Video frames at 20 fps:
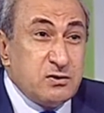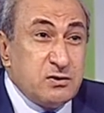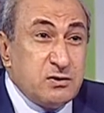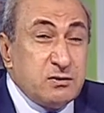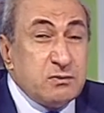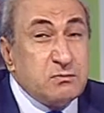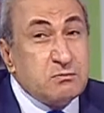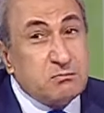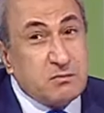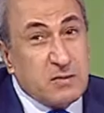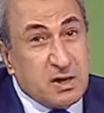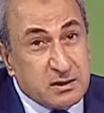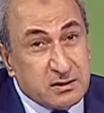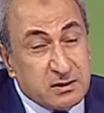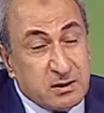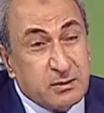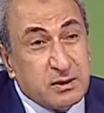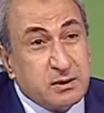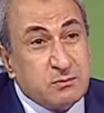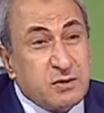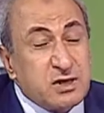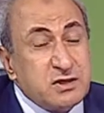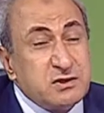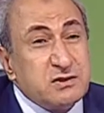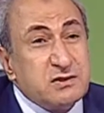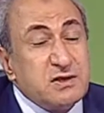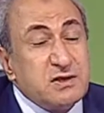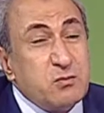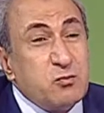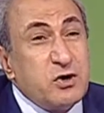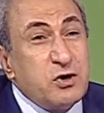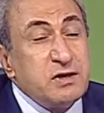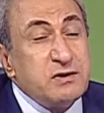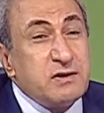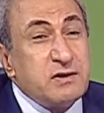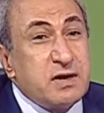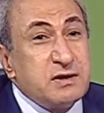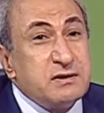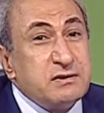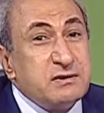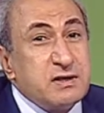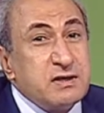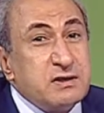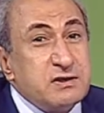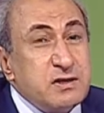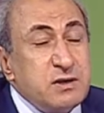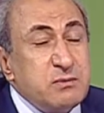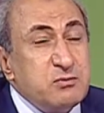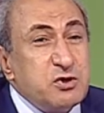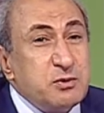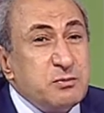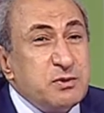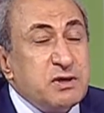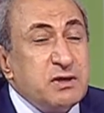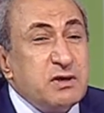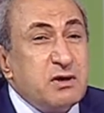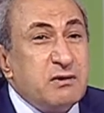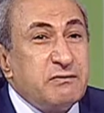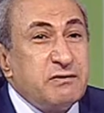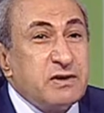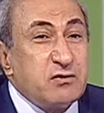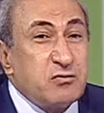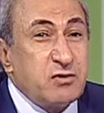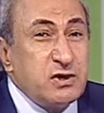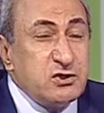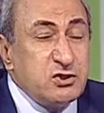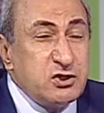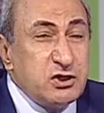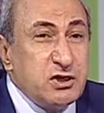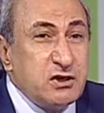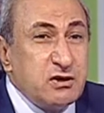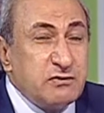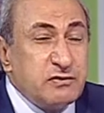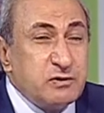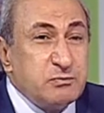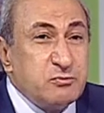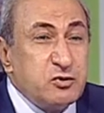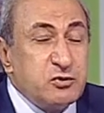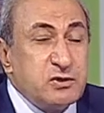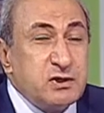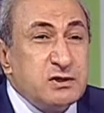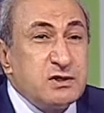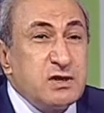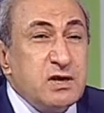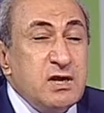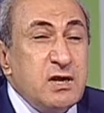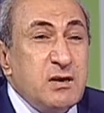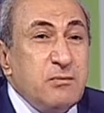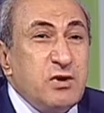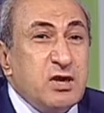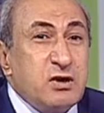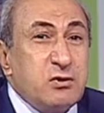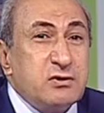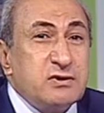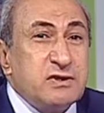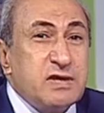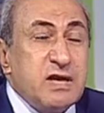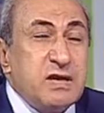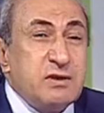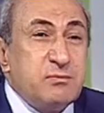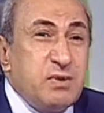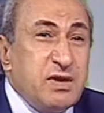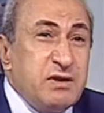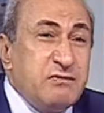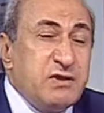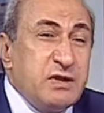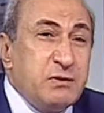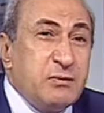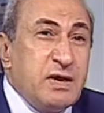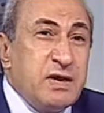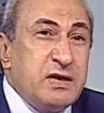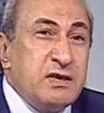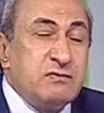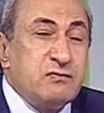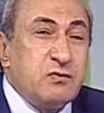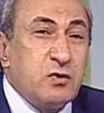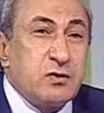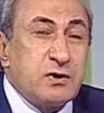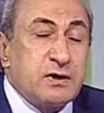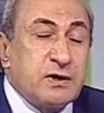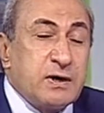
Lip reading: and in much the same way that it seems to be of a great deal of importance because it paved the way for,